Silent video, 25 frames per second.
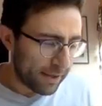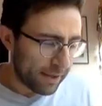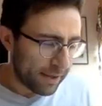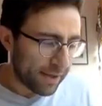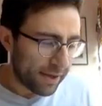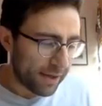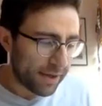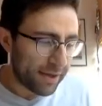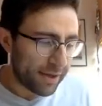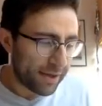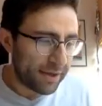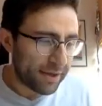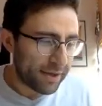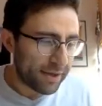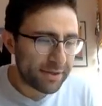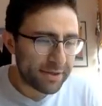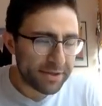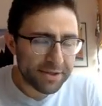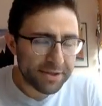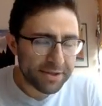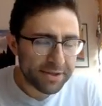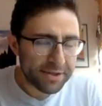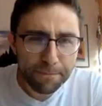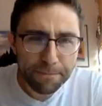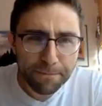
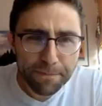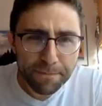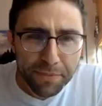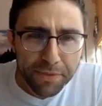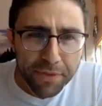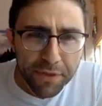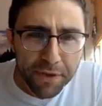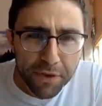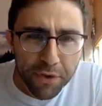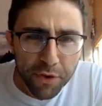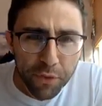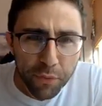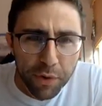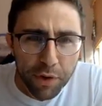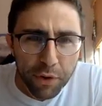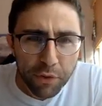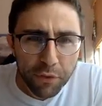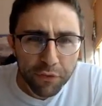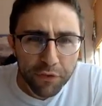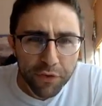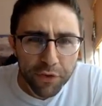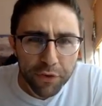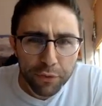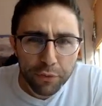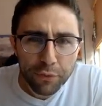and you're well
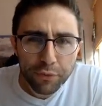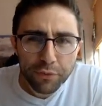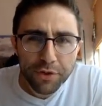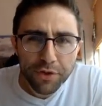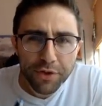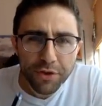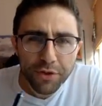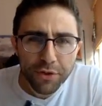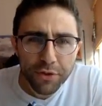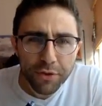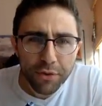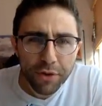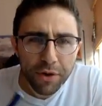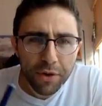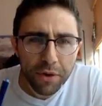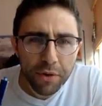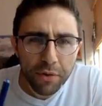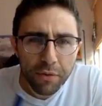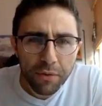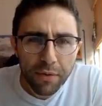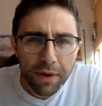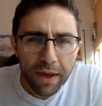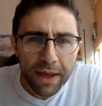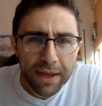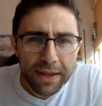fueled. You are
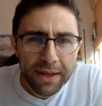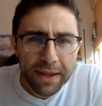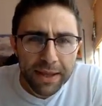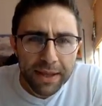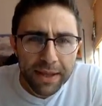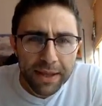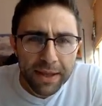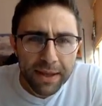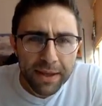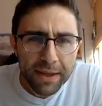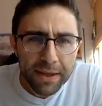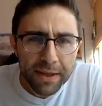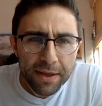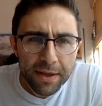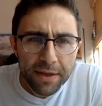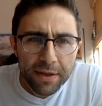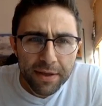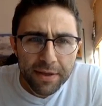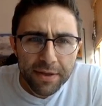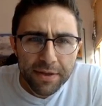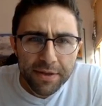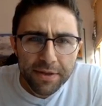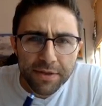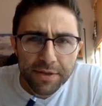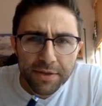ready
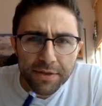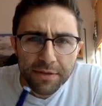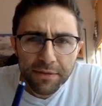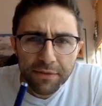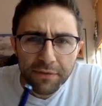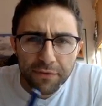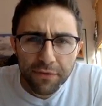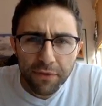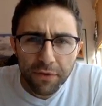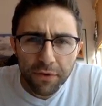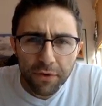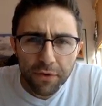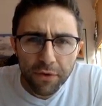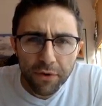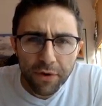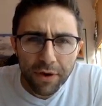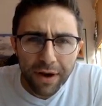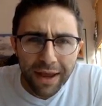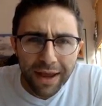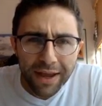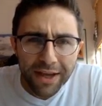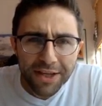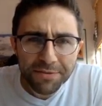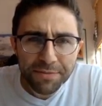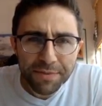for
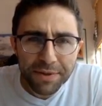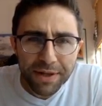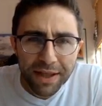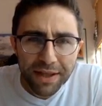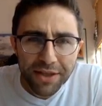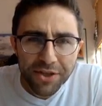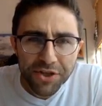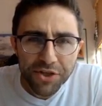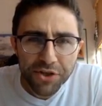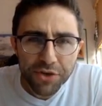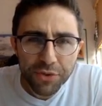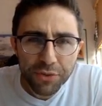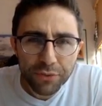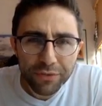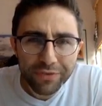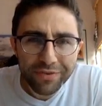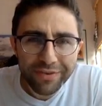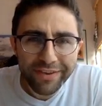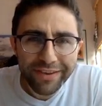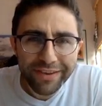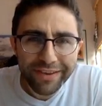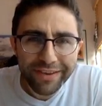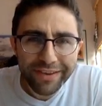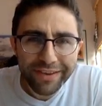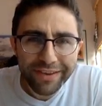exponential
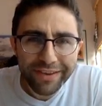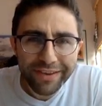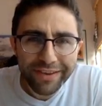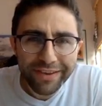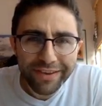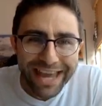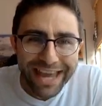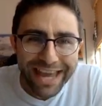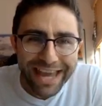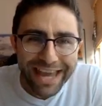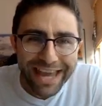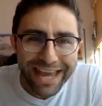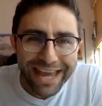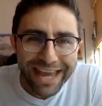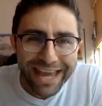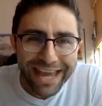decay.